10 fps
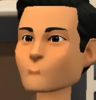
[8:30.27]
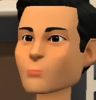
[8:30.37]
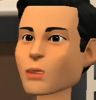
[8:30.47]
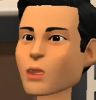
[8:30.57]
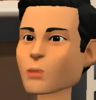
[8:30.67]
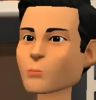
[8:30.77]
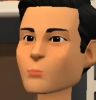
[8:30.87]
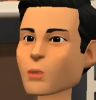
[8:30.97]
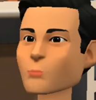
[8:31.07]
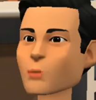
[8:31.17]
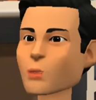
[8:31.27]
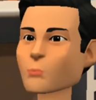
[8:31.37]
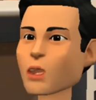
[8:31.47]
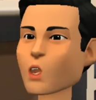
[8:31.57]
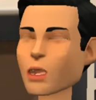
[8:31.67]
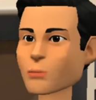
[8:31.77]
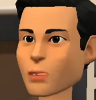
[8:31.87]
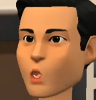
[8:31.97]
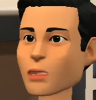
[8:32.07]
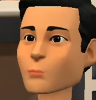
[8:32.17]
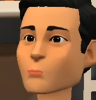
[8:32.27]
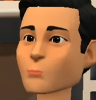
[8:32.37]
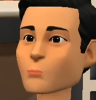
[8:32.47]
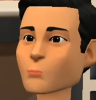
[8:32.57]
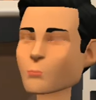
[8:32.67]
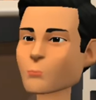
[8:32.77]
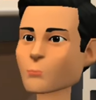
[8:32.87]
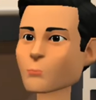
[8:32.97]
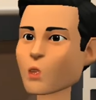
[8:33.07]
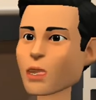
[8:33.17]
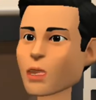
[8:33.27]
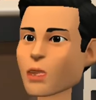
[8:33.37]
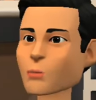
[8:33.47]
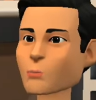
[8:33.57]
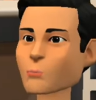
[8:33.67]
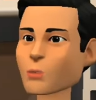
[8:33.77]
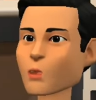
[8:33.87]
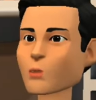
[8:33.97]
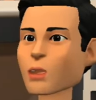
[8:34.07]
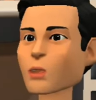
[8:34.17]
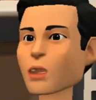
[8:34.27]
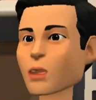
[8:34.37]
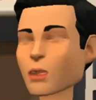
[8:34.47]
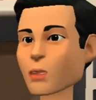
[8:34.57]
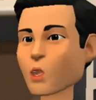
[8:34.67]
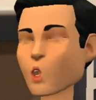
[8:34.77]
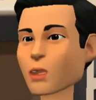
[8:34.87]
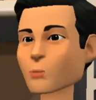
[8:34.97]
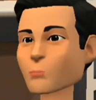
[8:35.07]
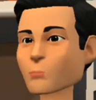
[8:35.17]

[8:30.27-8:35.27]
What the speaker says: Sure, I am happy to help you. Well, how may I address you?